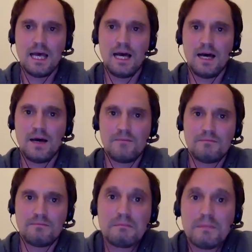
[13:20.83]

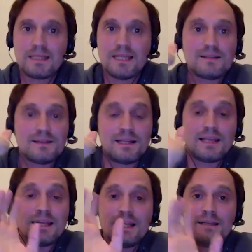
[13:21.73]
But that
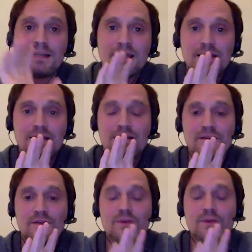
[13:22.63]
I didn't
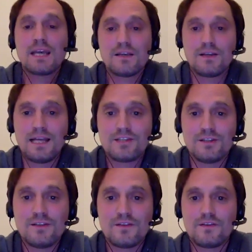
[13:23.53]
do the
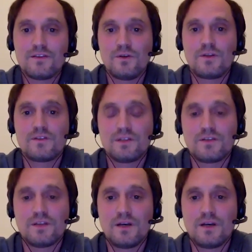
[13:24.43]
calculations, so it's just